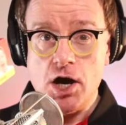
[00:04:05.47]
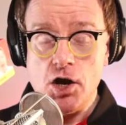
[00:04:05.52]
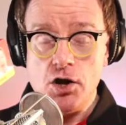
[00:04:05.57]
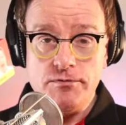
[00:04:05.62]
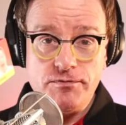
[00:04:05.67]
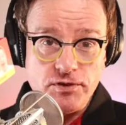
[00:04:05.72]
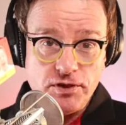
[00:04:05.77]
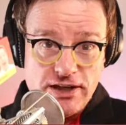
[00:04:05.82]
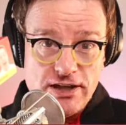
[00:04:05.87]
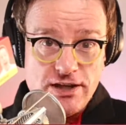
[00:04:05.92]

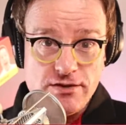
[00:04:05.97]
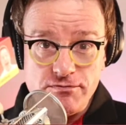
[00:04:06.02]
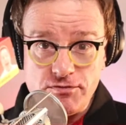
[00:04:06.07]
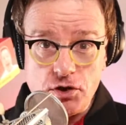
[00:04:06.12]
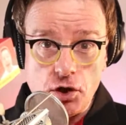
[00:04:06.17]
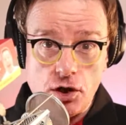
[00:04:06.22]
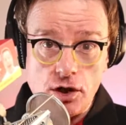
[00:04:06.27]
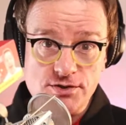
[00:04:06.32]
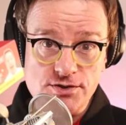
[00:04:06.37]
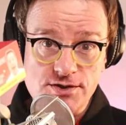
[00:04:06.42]
hopefully you've
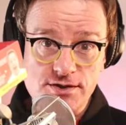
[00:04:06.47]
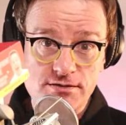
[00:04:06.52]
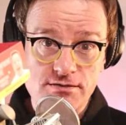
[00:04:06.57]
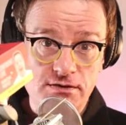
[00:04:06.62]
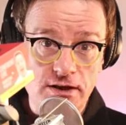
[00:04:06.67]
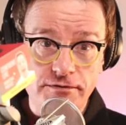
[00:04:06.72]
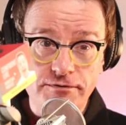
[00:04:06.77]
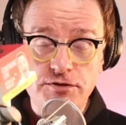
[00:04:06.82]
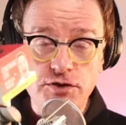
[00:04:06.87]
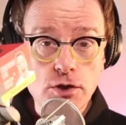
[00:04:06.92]
got
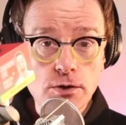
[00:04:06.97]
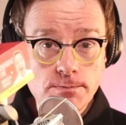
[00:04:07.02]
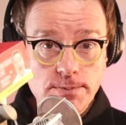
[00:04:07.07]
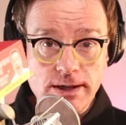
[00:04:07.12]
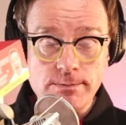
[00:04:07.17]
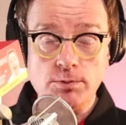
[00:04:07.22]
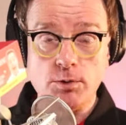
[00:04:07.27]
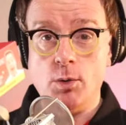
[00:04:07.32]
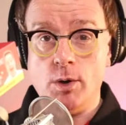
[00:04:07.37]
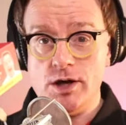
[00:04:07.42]
a few
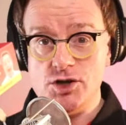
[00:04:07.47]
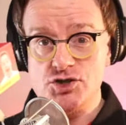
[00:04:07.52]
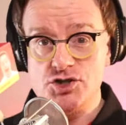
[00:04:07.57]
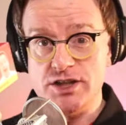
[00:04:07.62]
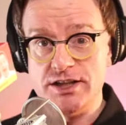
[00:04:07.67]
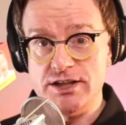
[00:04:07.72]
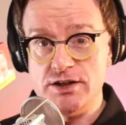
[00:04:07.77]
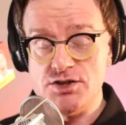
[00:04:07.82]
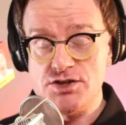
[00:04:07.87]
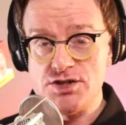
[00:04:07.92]
people
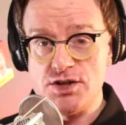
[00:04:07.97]
watching you,